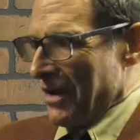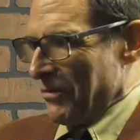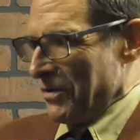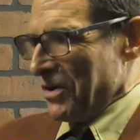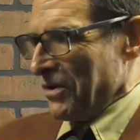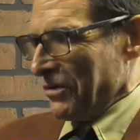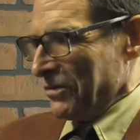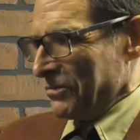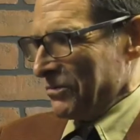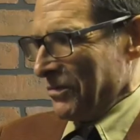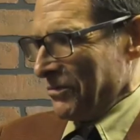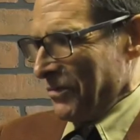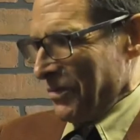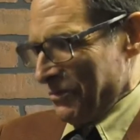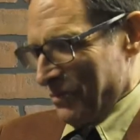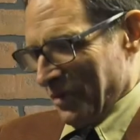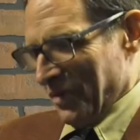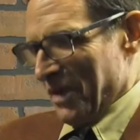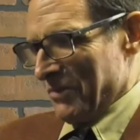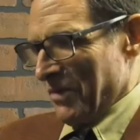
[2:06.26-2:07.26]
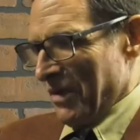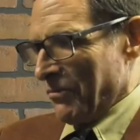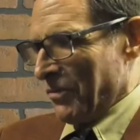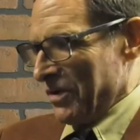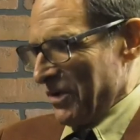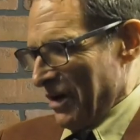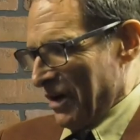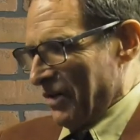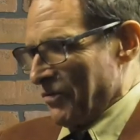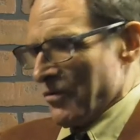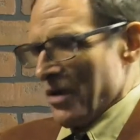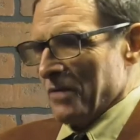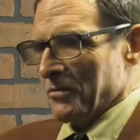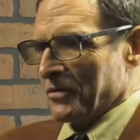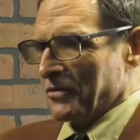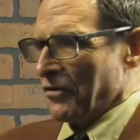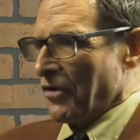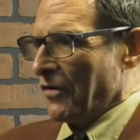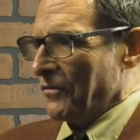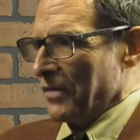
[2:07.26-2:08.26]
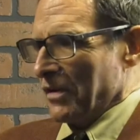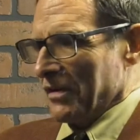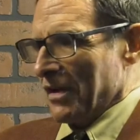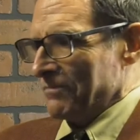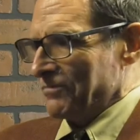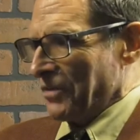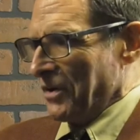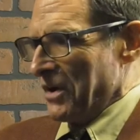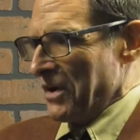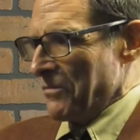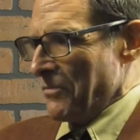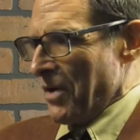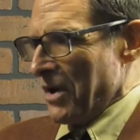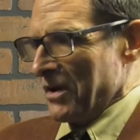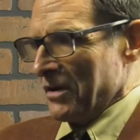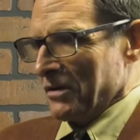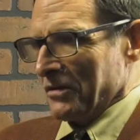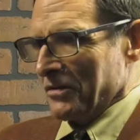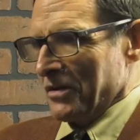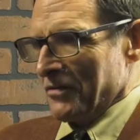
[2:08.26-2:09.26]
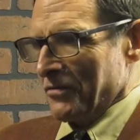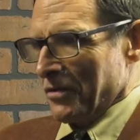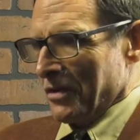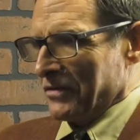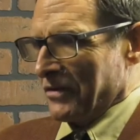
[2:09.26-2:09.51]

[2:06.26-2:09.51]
Well, believe me, when your career is over, you'll have plenty of money to leave your